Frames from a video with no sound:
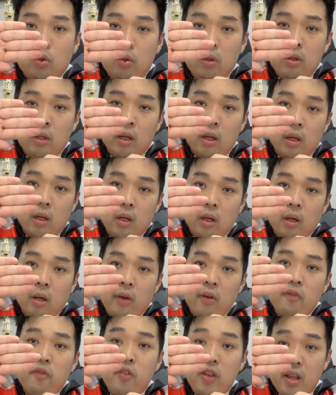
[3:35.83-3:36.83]
the
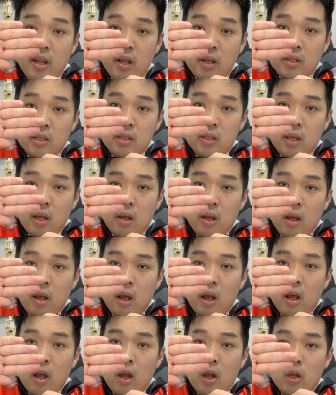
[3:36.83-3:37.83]
figures,
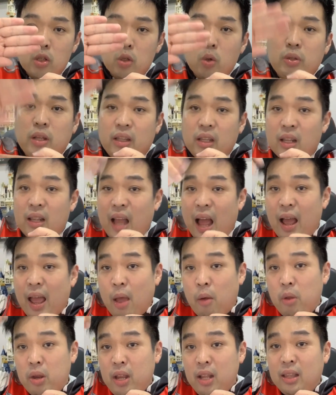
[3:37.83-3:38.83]
so that the
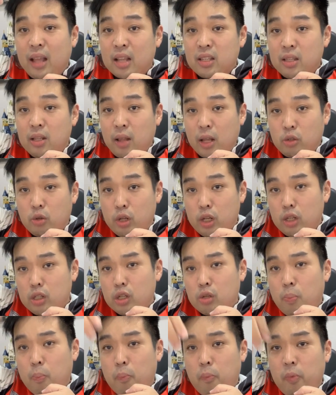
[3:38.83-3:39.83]
LED doesn't actually,
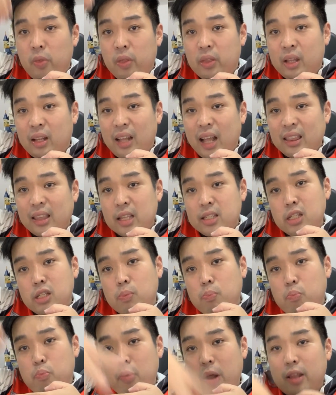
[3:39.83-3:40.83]
the light doesn't
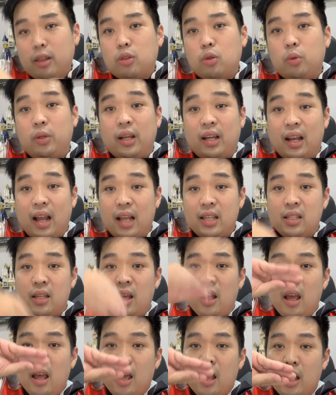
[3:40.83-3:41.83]
spread to the glass,
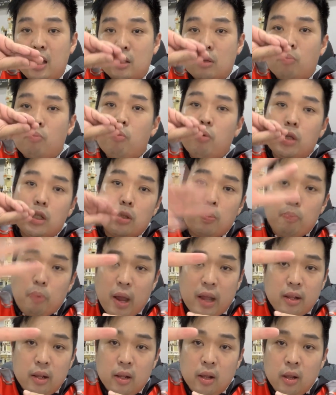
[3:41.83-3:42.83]
it's
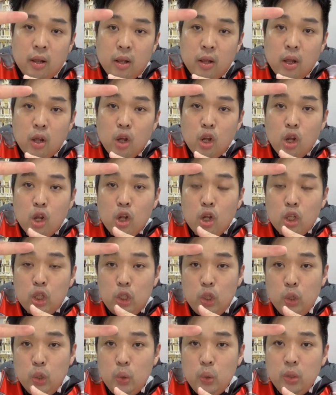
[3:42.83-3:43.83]
spread
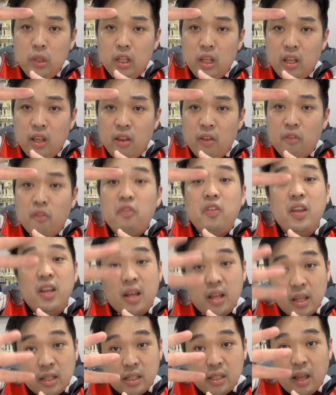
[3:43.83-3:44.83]
to the figure
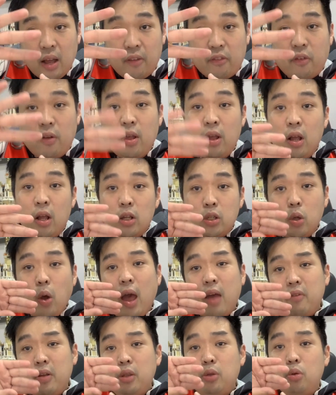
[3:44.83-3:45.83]
itself. So
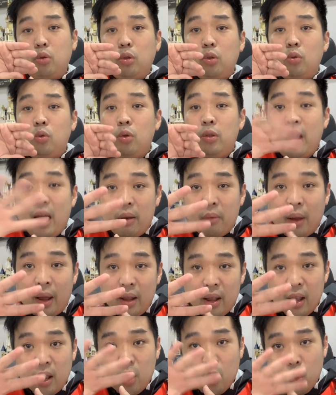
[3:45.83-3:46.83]
having to do that,
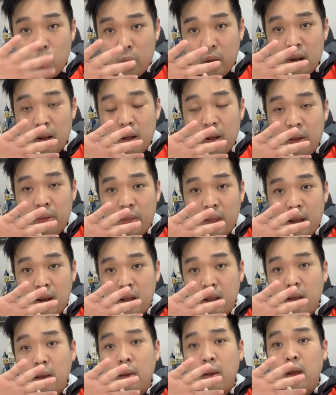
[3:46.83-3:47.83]
right, it creates
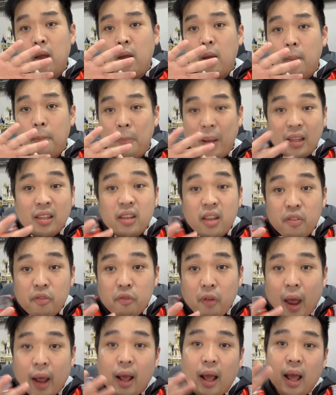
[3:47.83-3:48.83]
another better
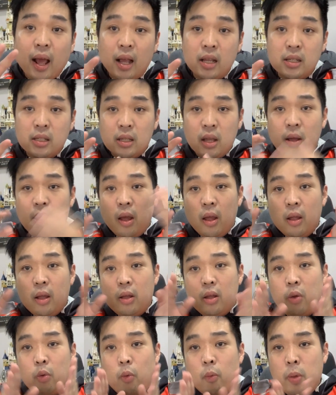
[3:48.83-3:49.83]
effect, as
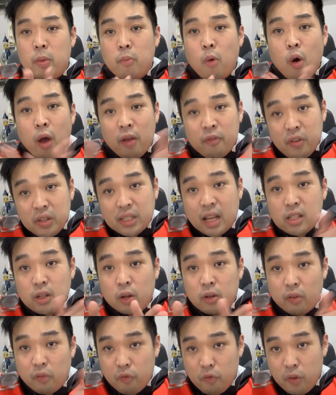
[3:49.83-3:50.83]
it will be more emphasized
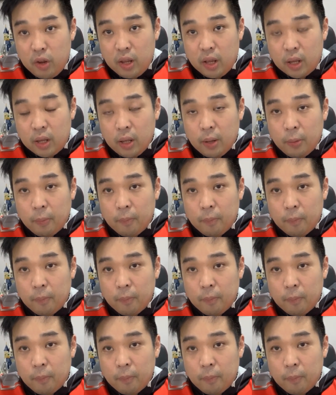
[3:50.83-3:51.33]
on the figure